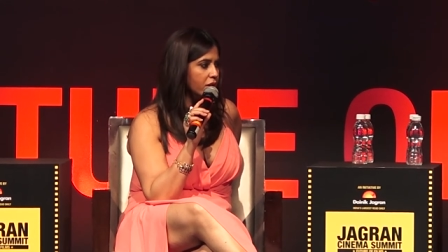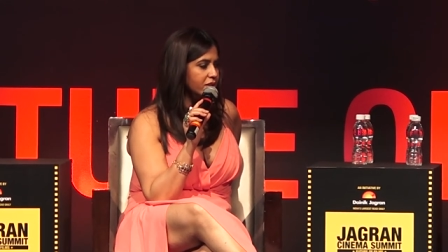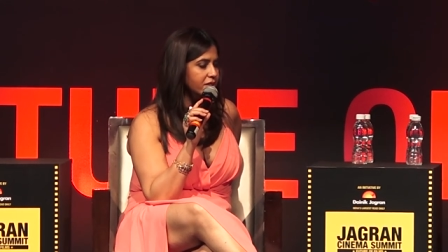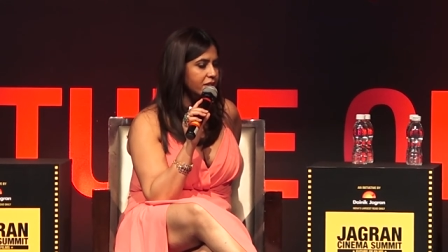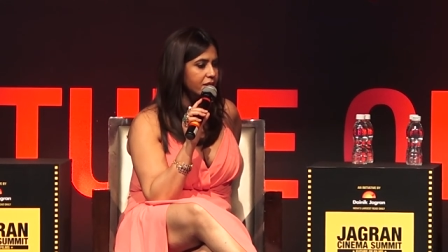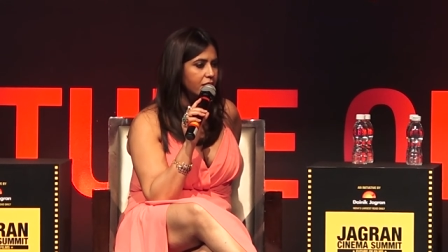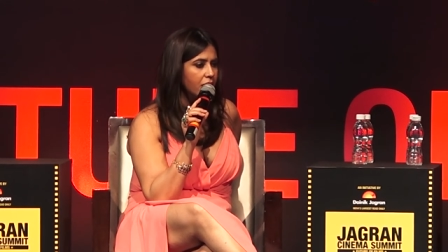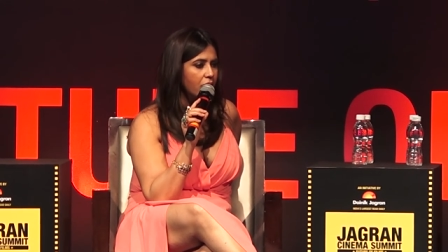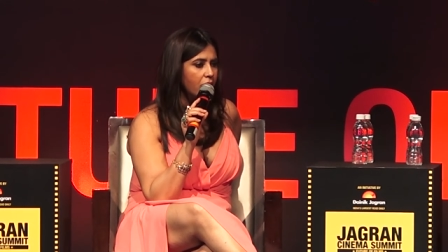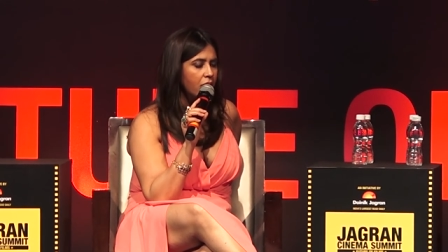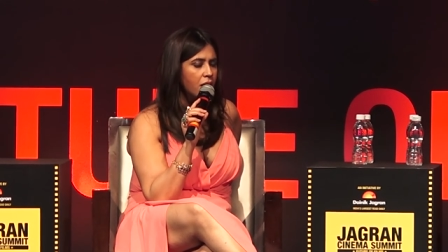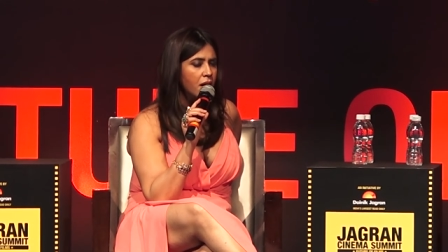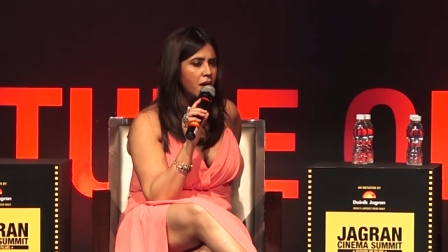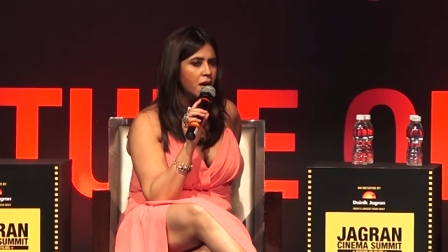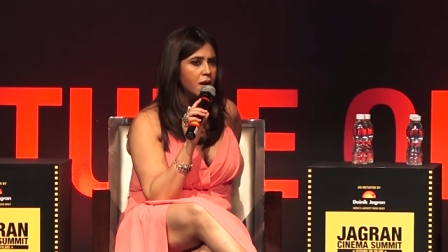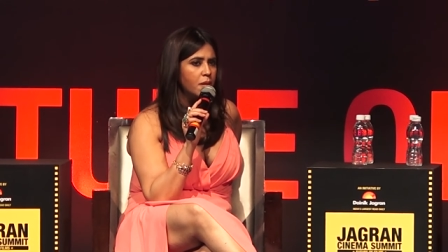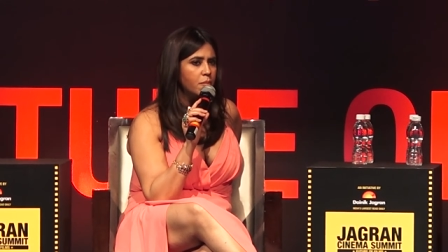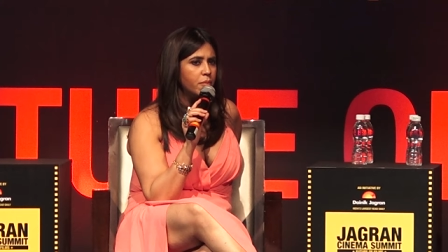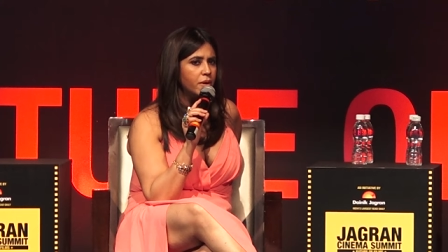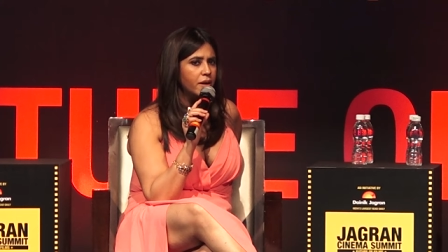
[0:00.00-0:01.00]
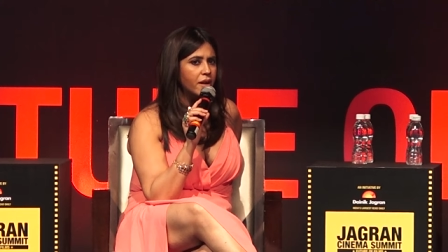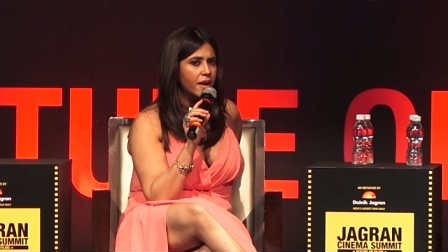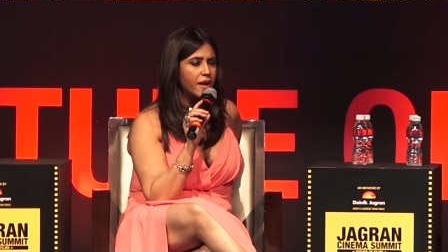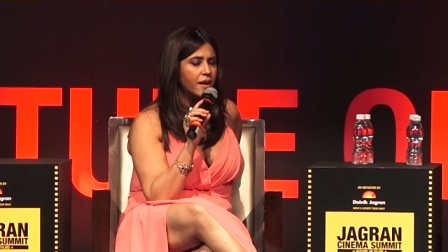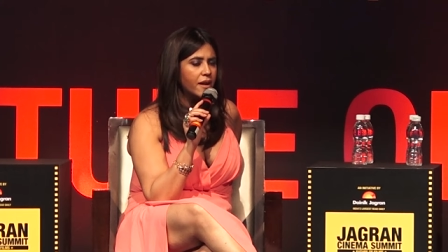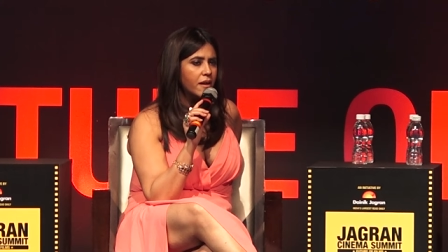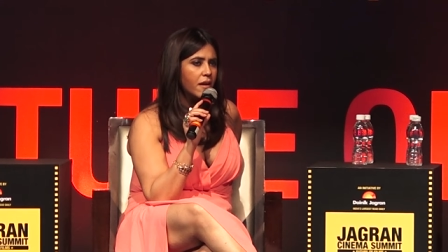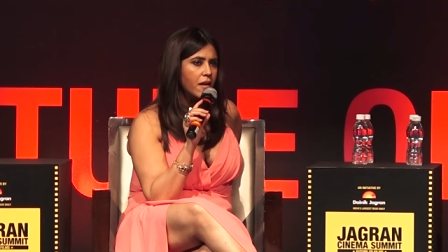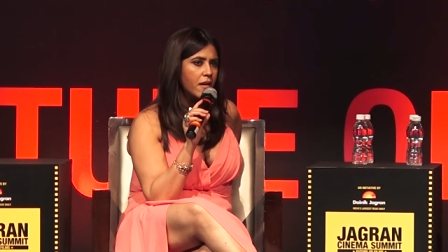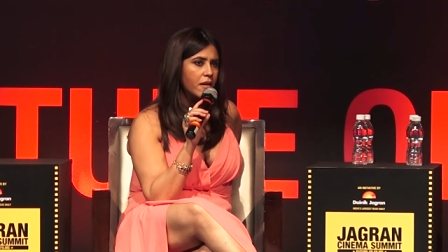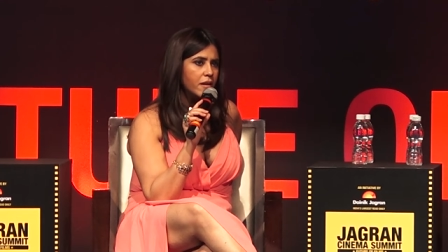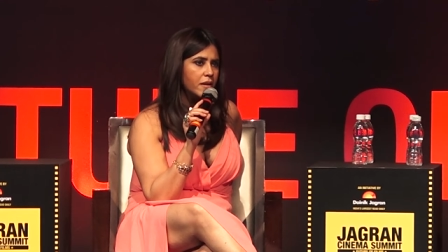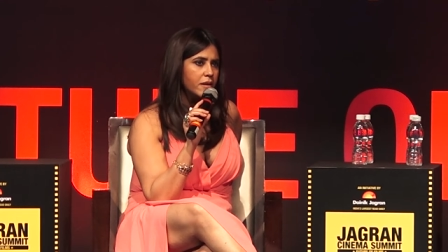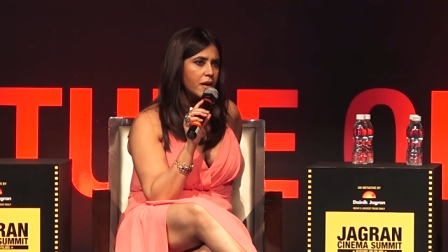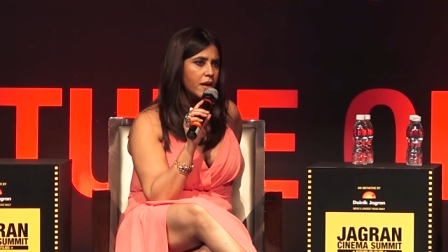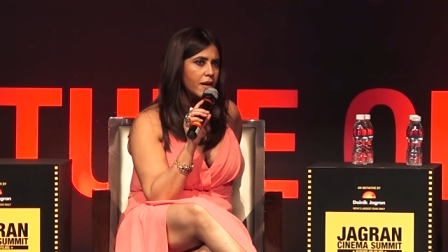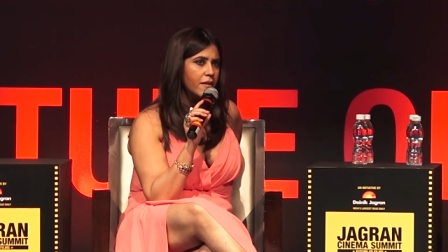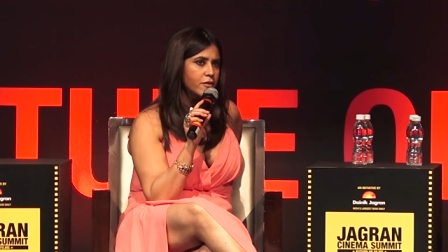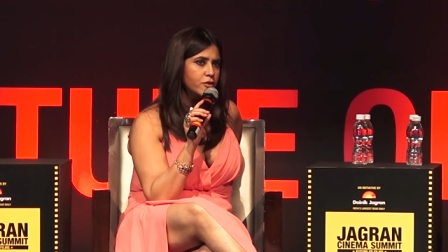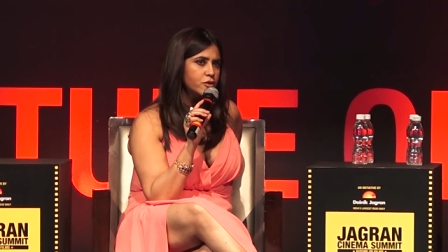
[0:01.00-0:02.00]
I said, yeah, but I can't.
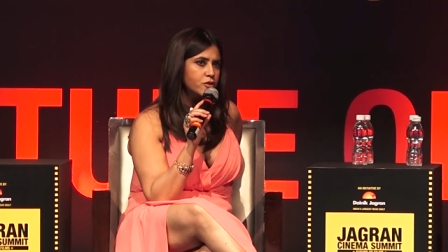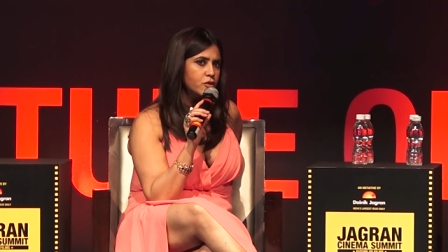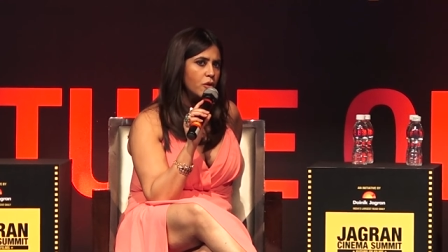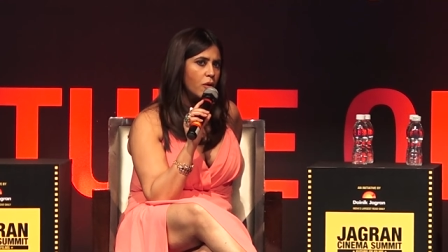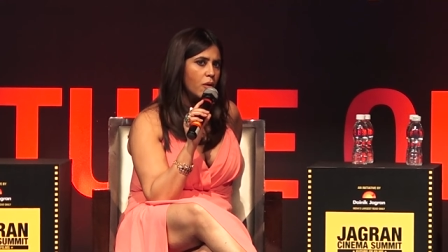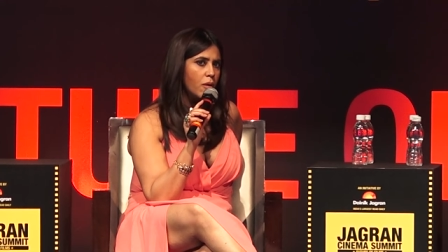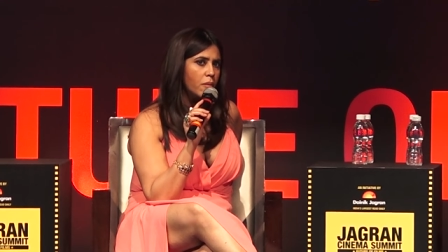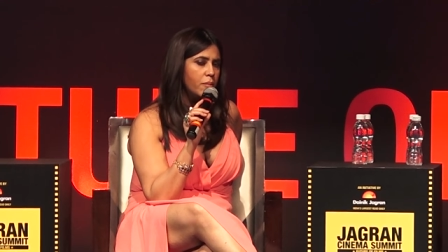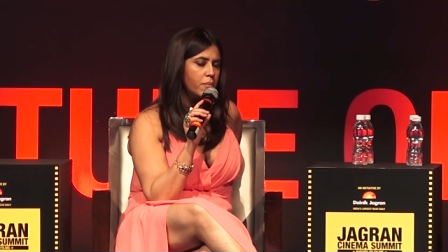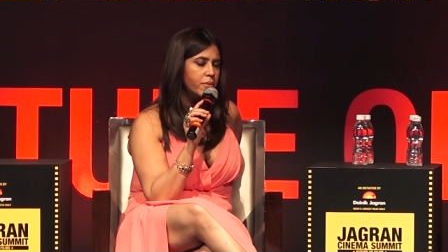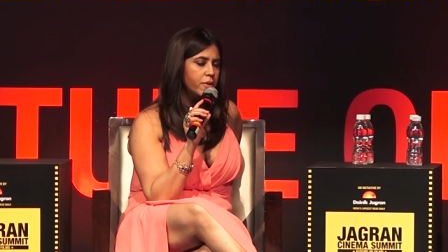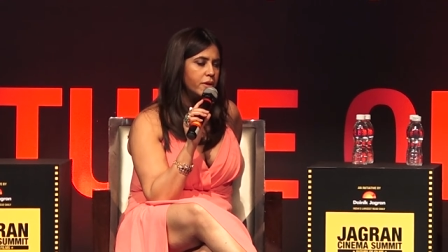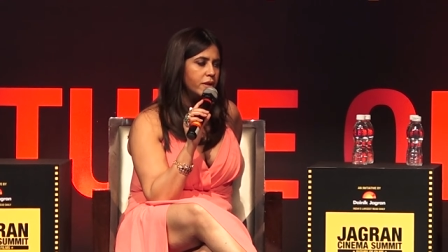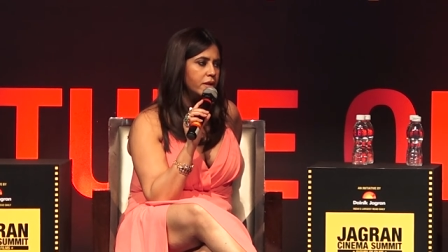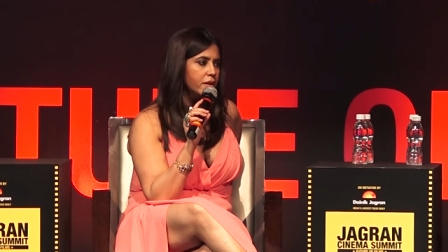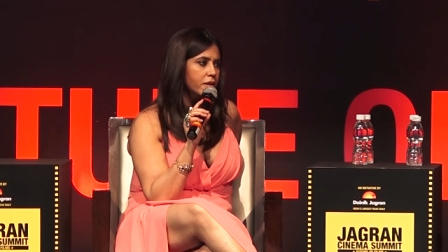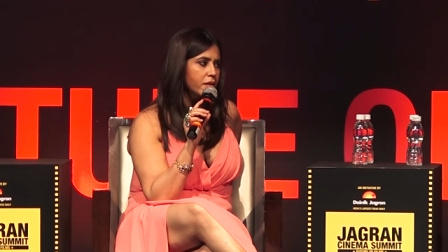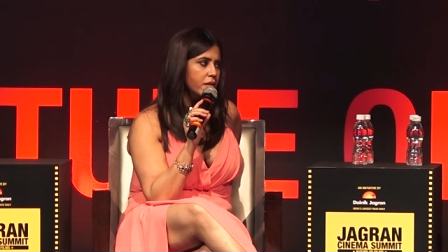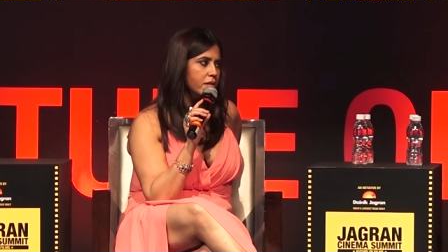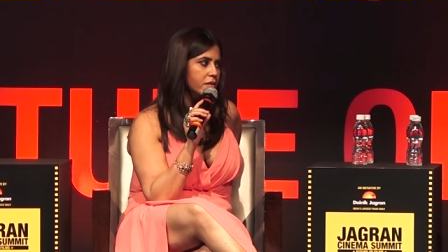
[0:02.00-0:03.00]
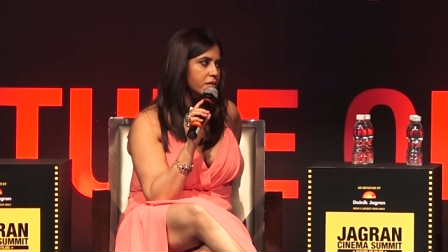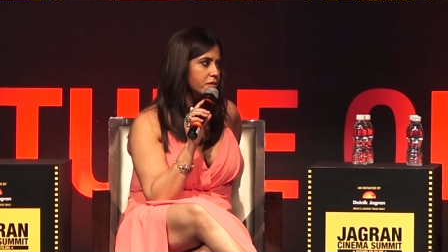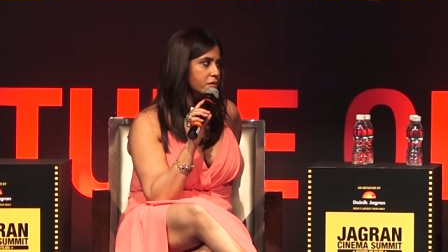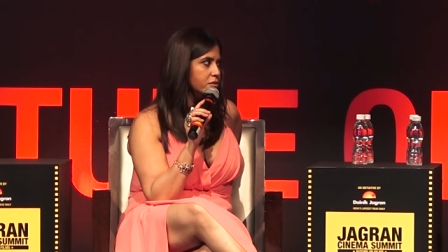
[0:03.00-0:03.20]
I have a job here.